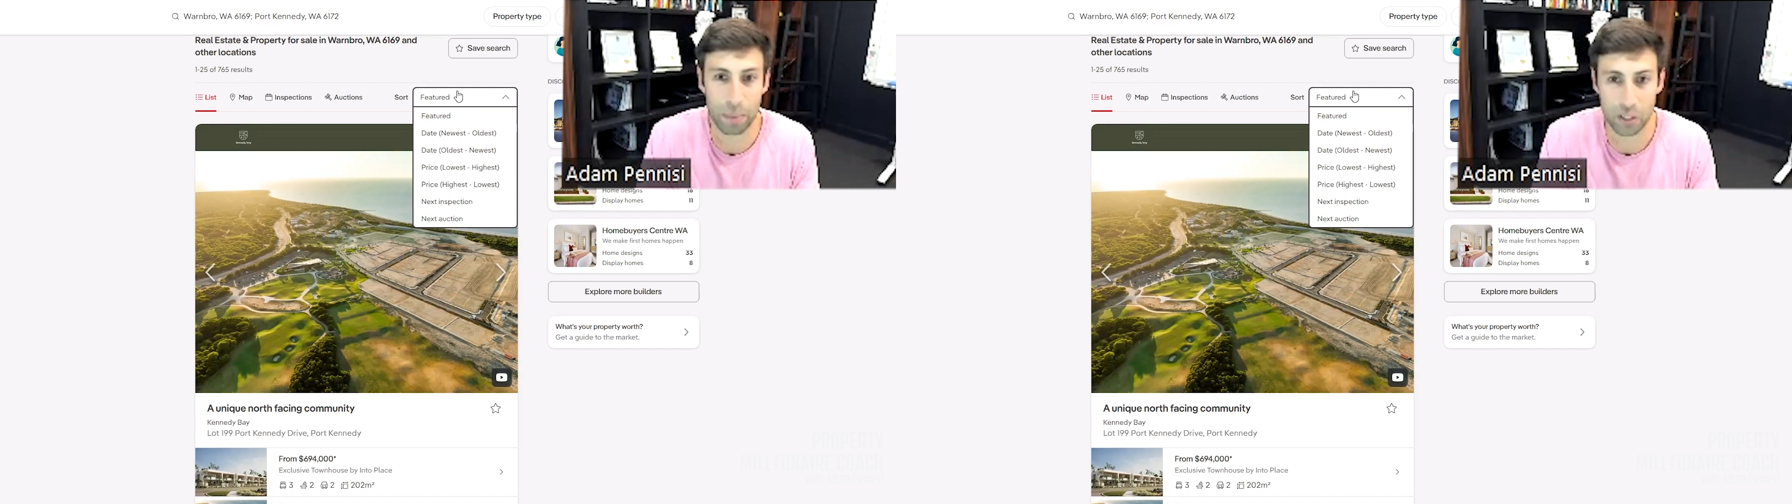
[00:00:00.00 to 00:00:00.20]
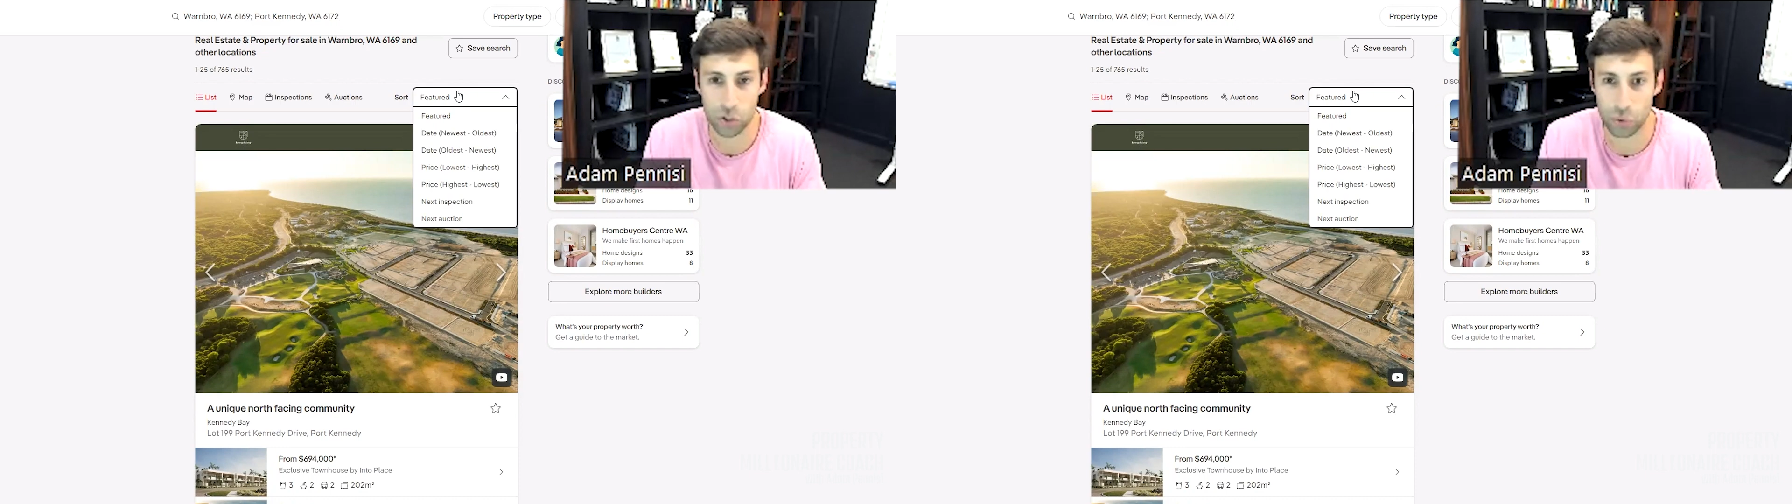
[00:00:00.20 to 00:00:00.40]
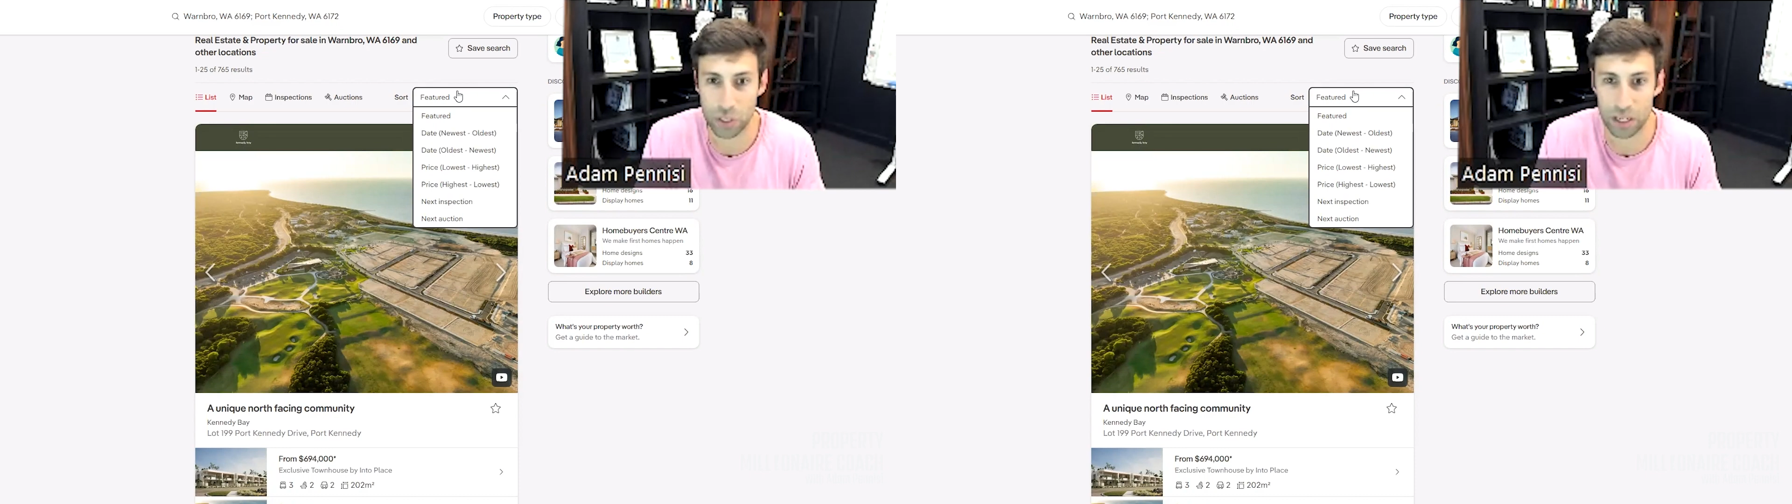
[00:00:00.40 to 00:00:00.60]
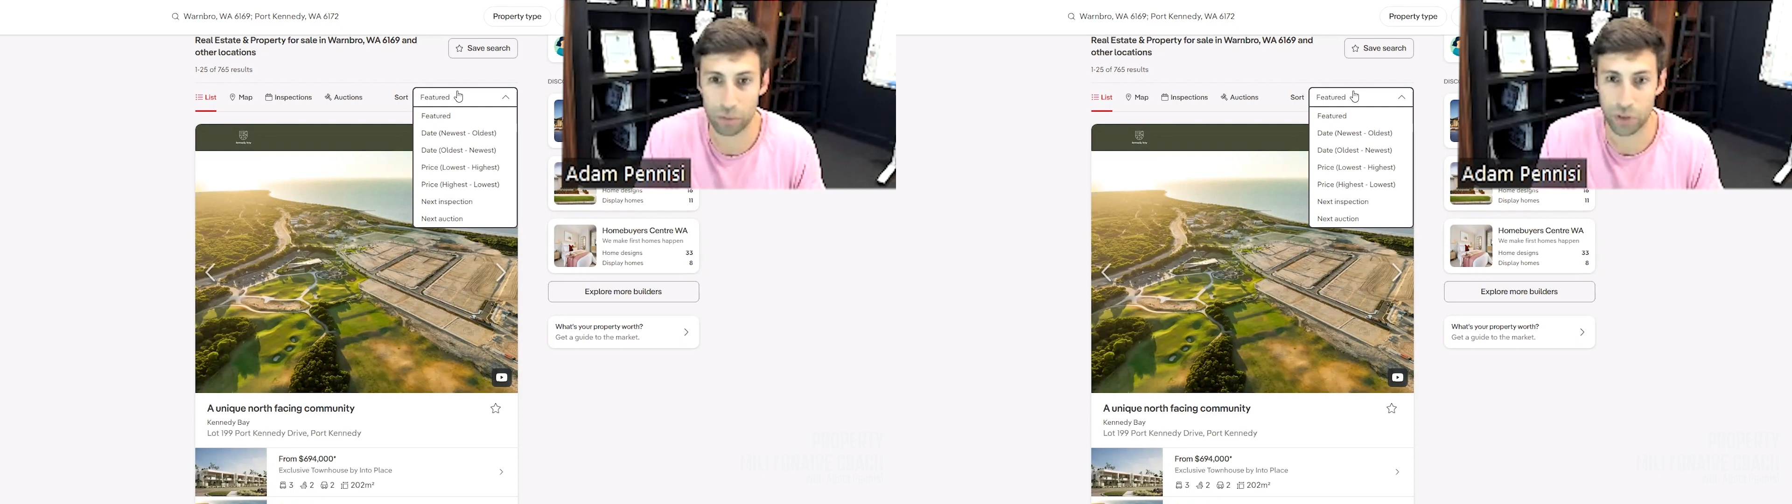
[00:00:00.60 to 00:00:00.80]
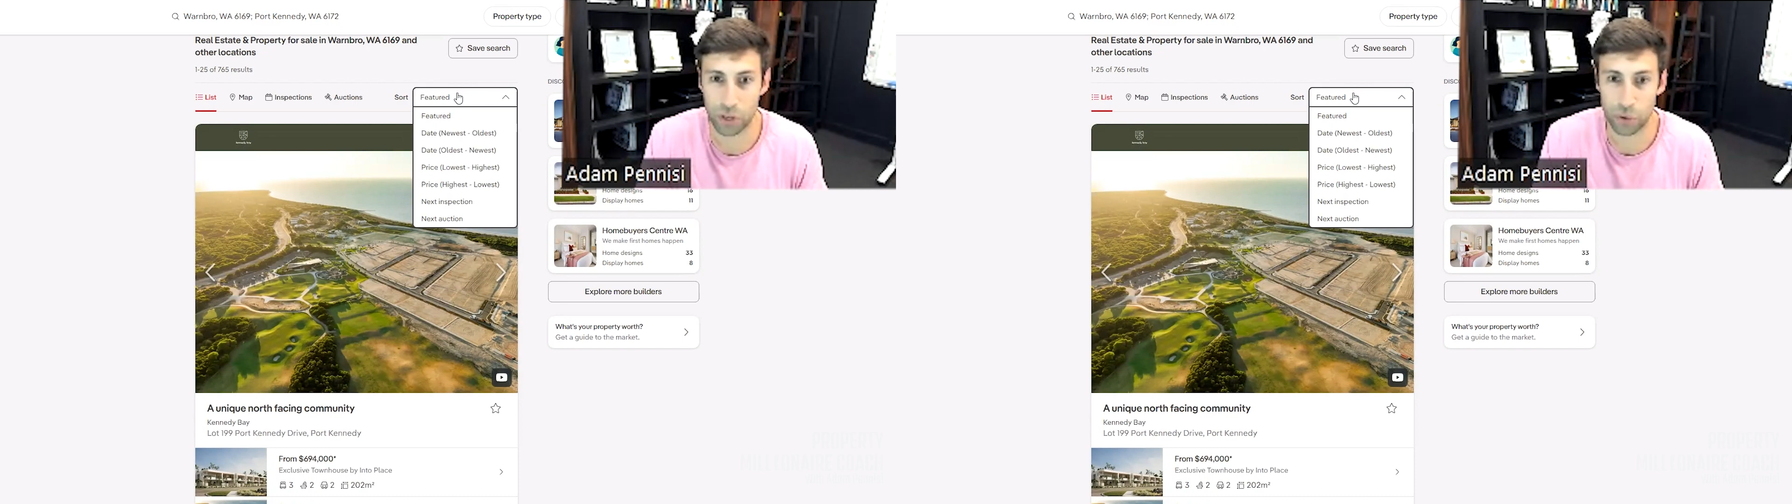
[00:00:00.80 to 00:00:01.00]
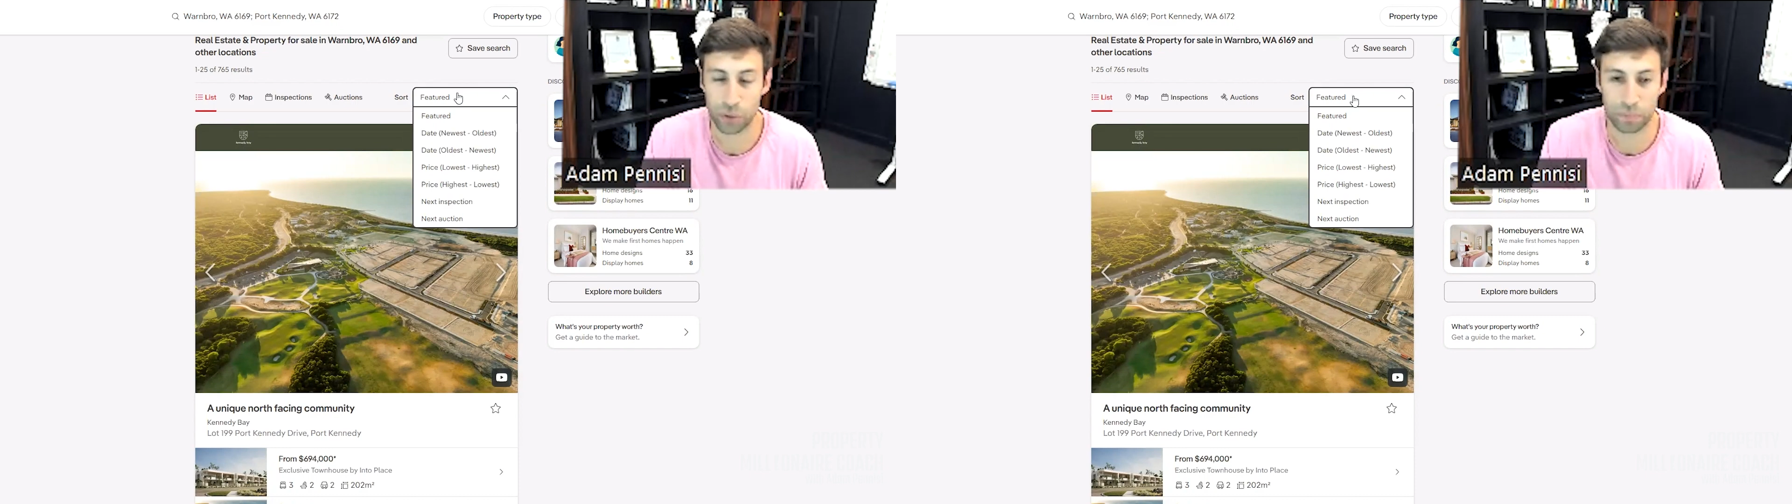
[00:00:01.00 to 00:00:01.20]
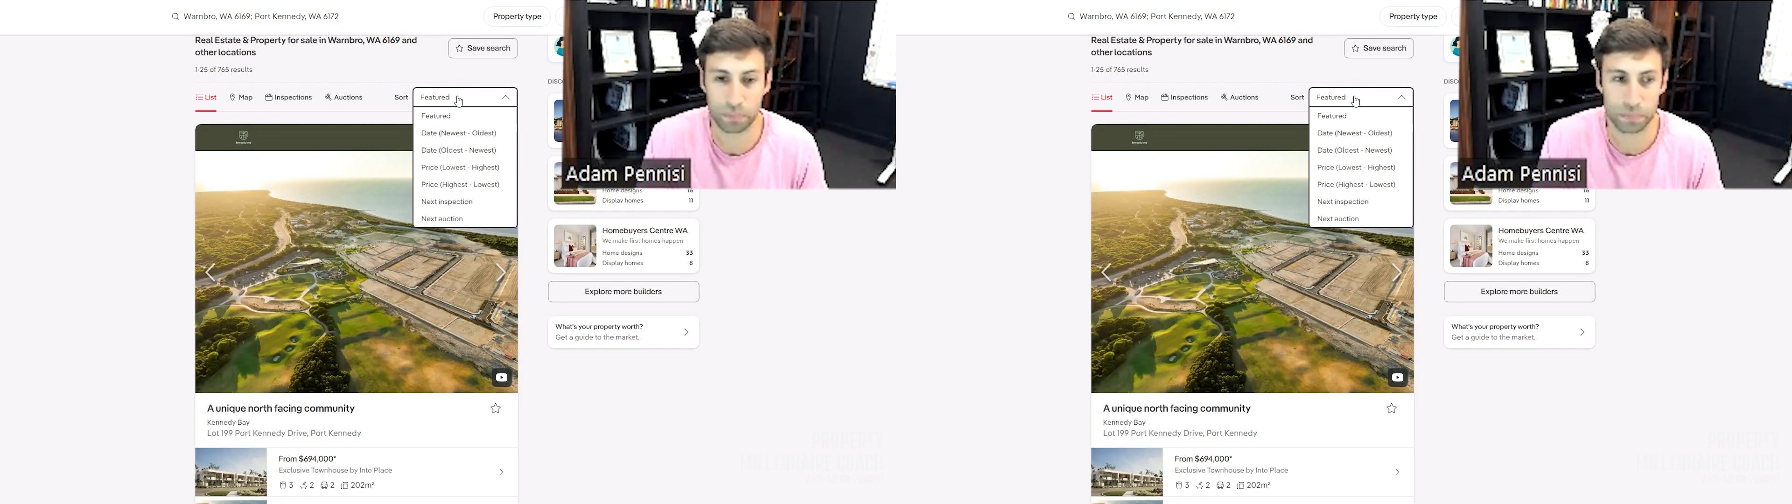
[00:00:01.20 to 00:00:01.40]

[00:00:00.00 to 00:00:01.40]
and it's a good deal for you,